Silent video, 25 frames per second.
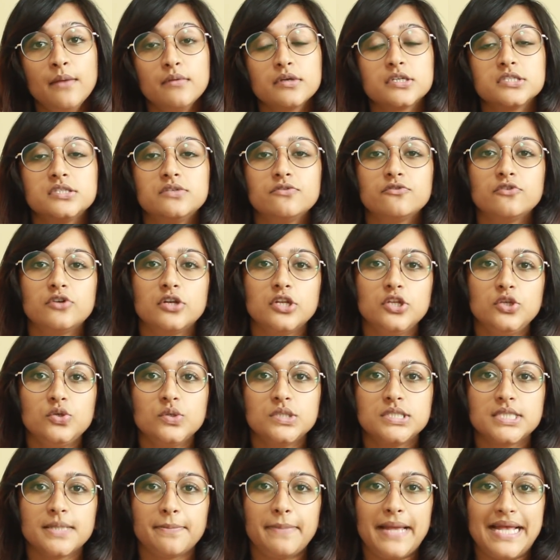because you're going to
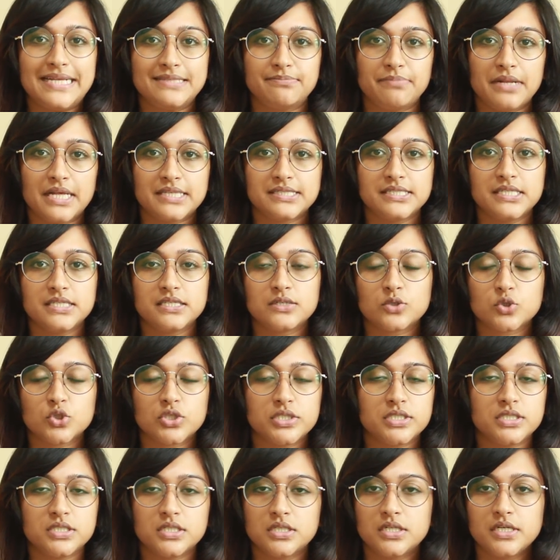use a plastic
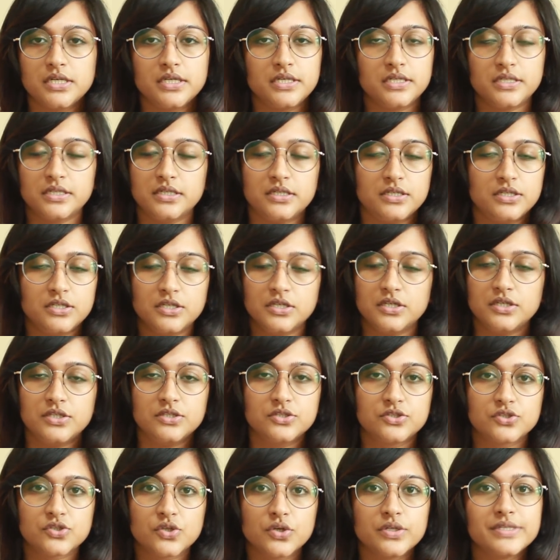container.
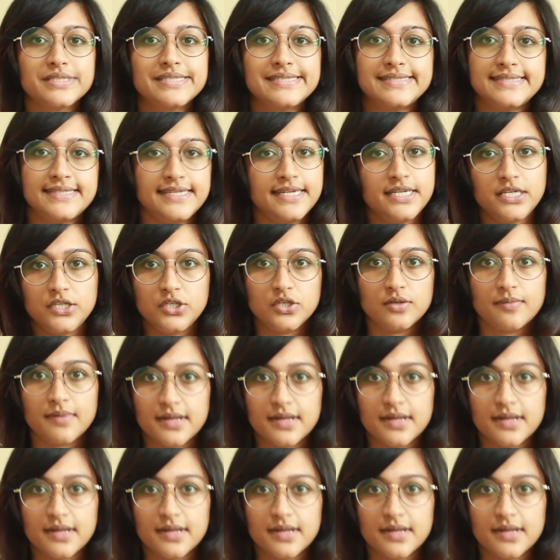It's going to stay in your